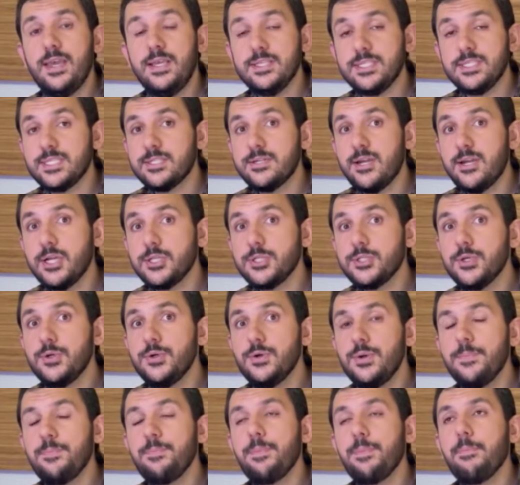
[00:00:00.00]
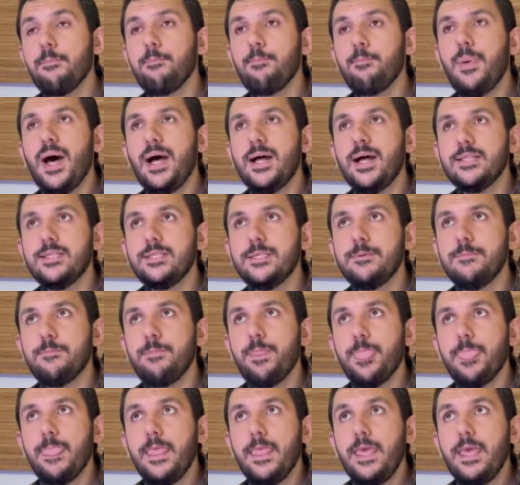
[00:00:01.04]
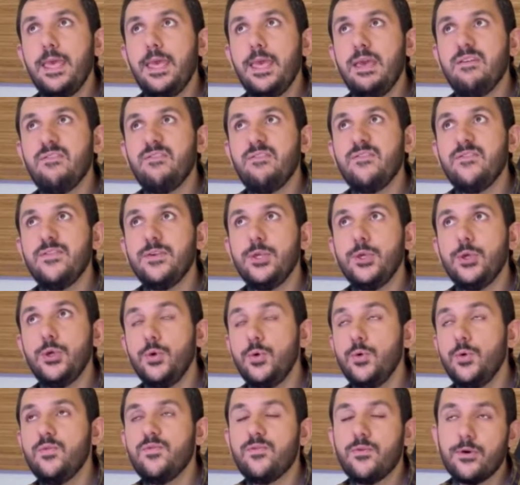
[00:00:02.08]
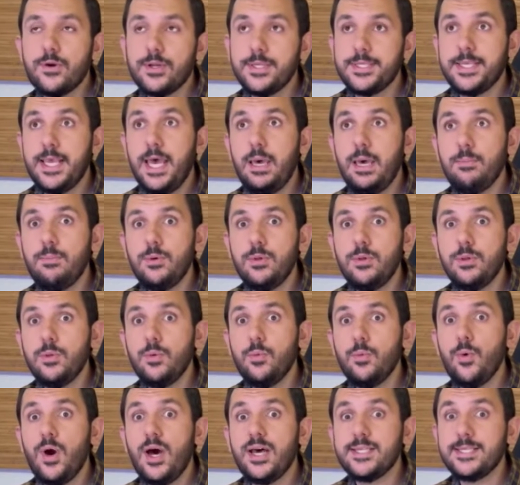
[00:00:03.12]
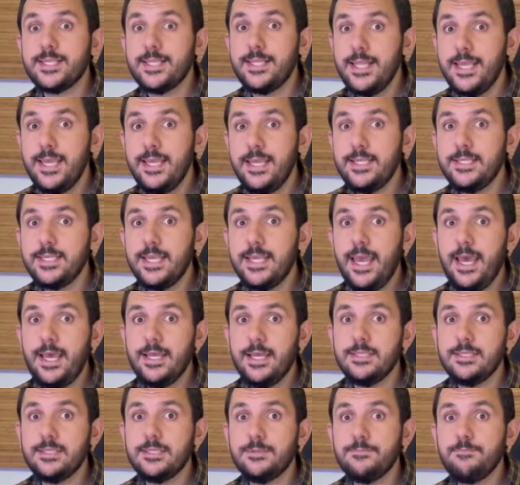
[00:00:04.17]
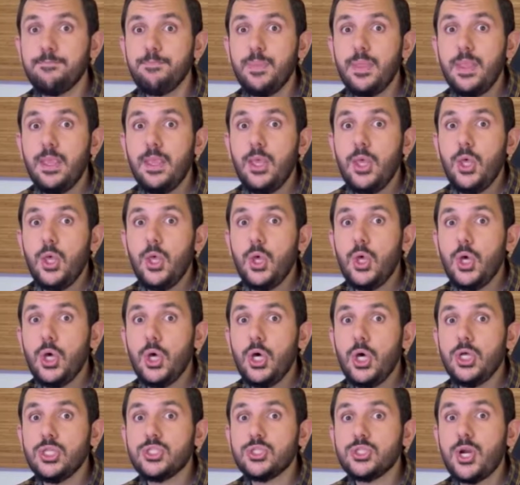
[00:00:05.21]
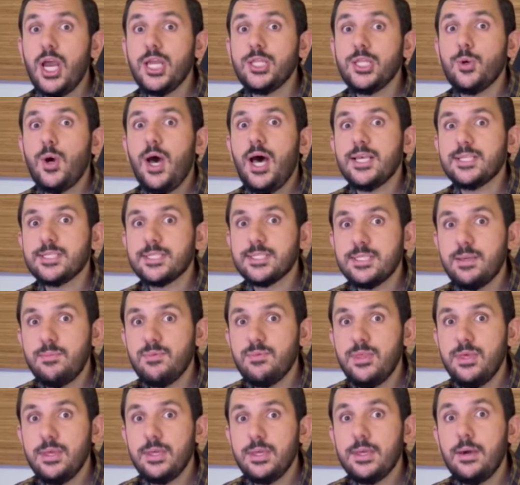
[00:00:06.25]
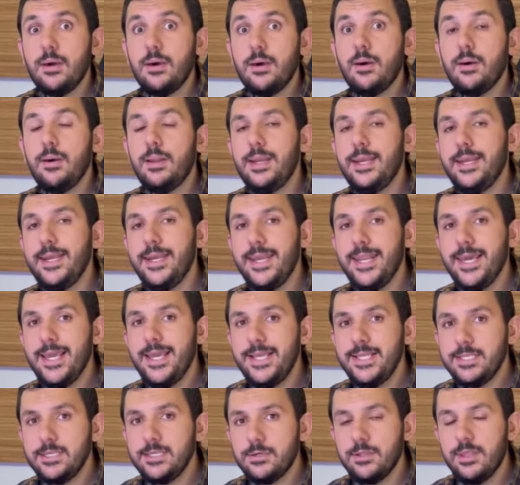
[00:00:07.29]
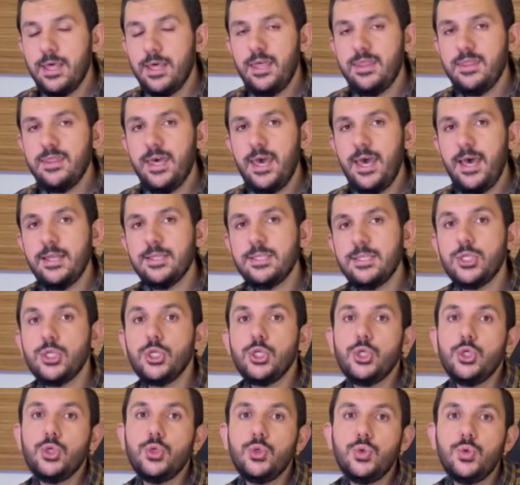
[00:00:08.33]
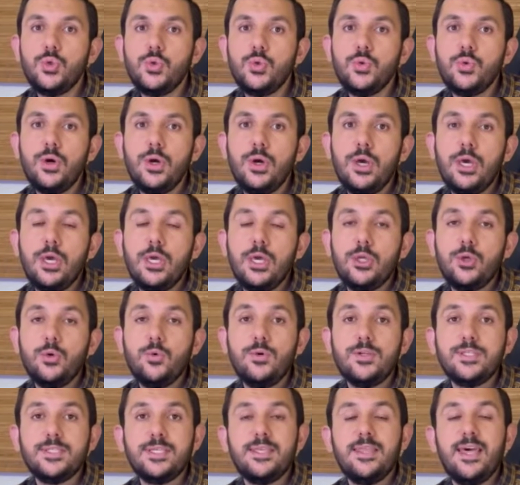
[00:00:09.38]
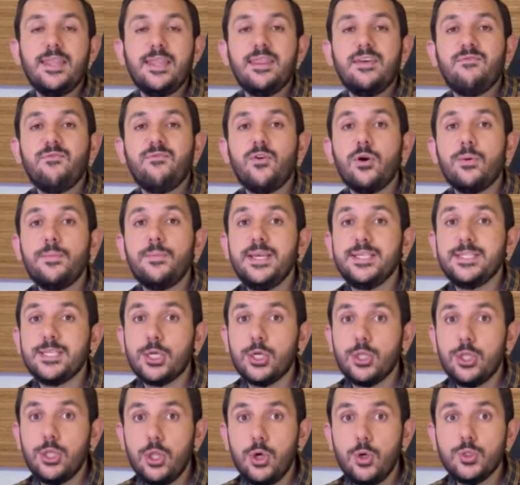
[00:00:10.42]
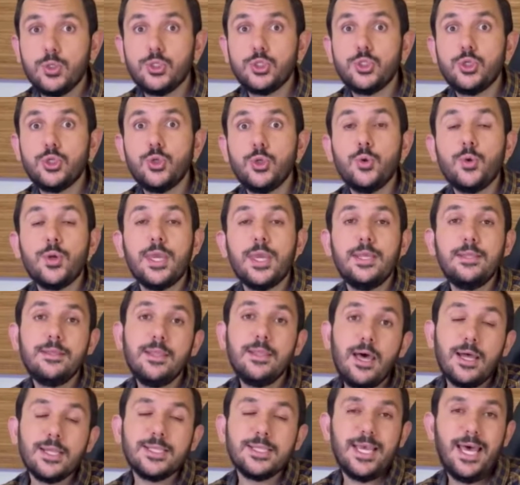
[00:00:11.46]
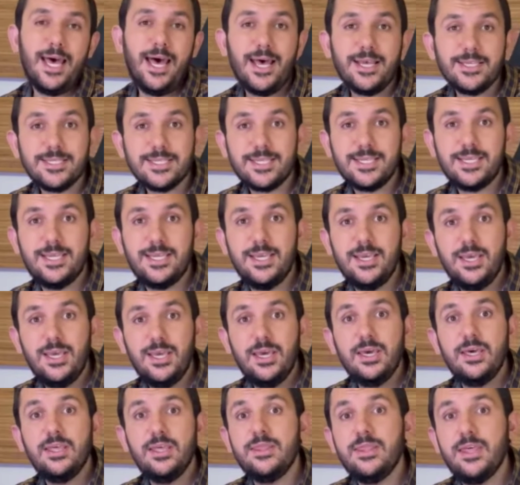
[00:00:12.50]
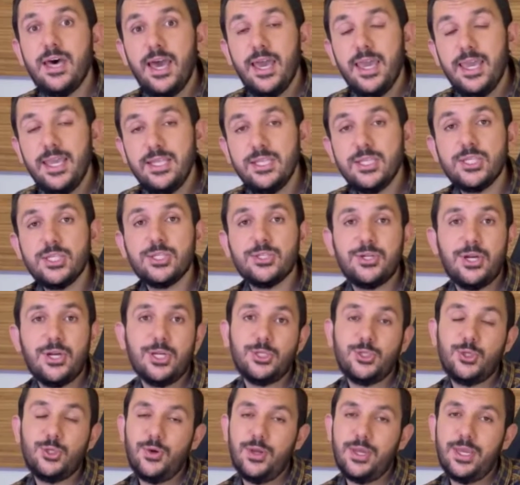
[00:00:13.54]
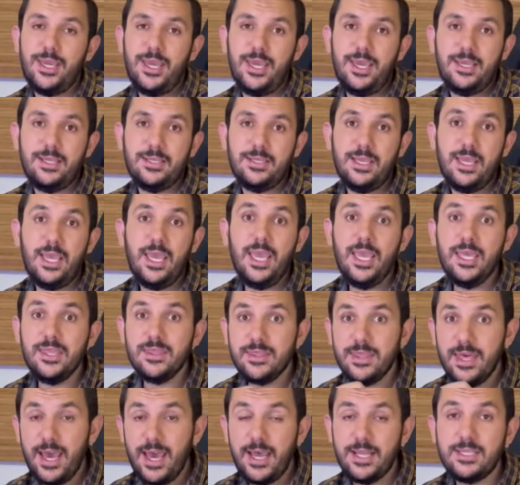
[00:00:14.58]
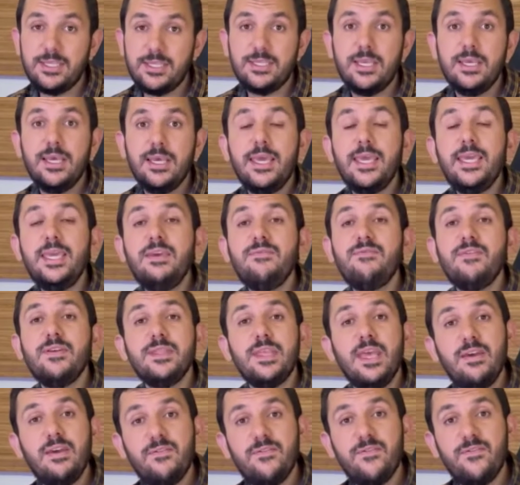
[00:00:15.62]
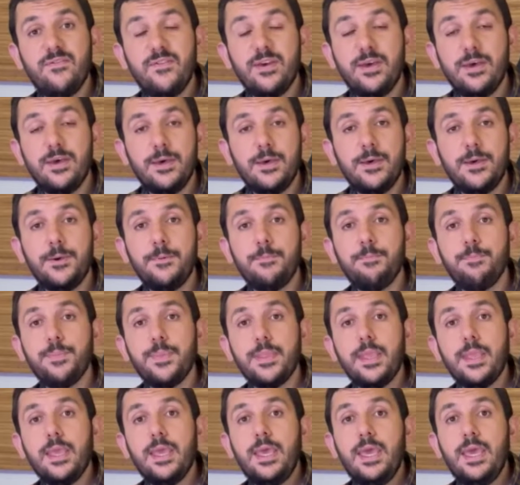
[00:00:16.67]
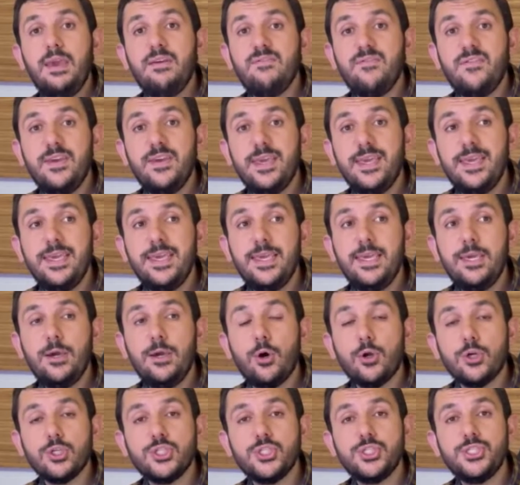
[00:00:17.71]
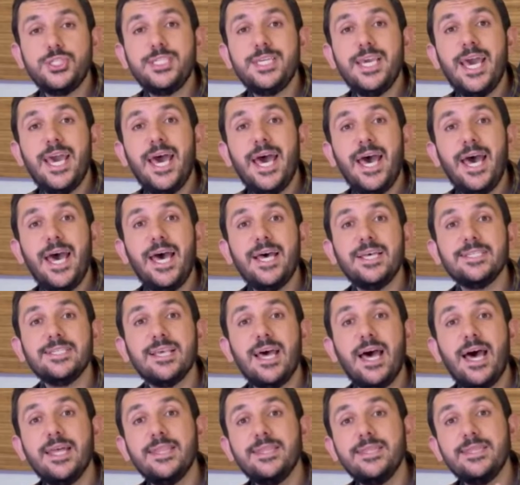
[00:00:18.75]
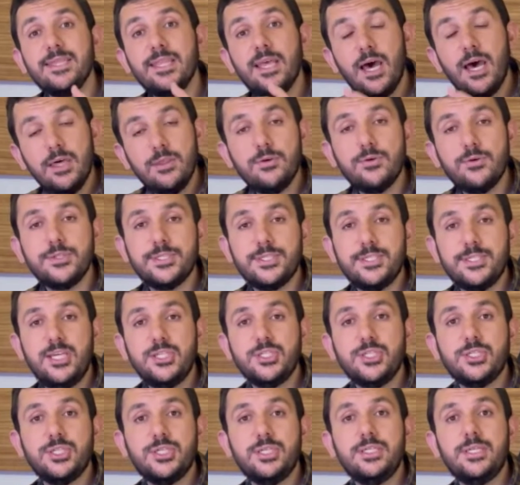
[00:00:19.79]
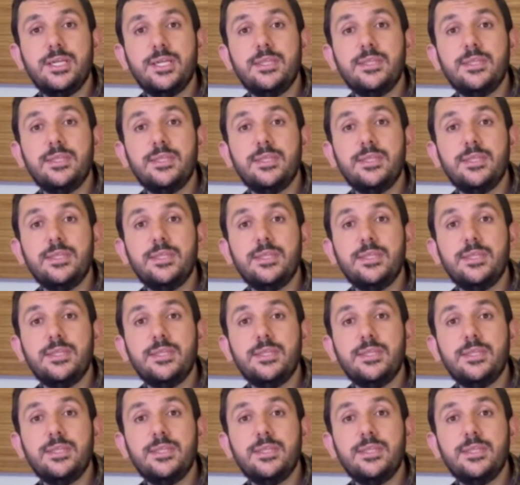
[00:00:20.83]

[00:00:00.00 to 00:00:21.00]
instructor. But if you, for example, was late and try to ask something later than that, you will see that the form is closed. So you cannot ask the instructor again in that. Even if if he or she has another session,